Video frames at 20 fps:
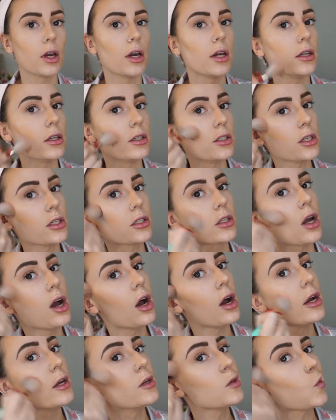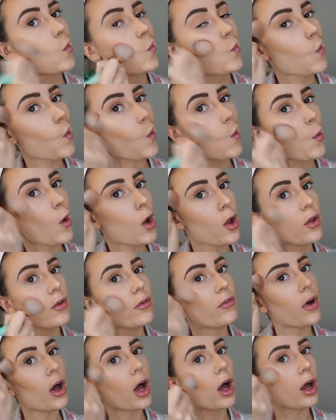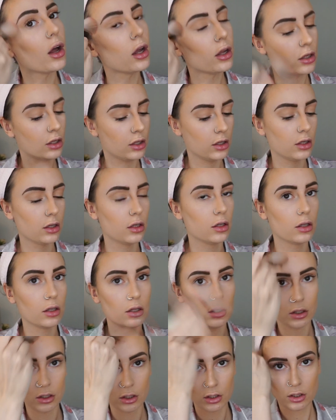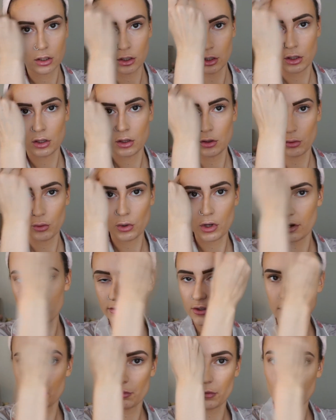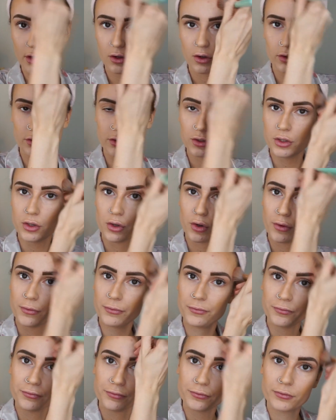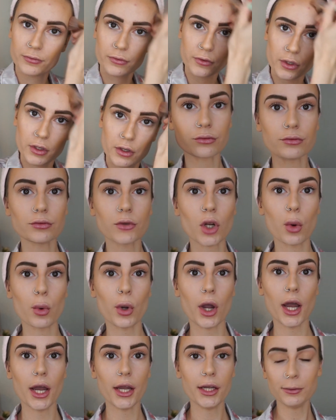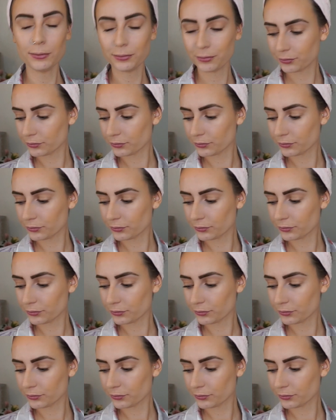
And I just kind of go over where I've done my contour. Okay.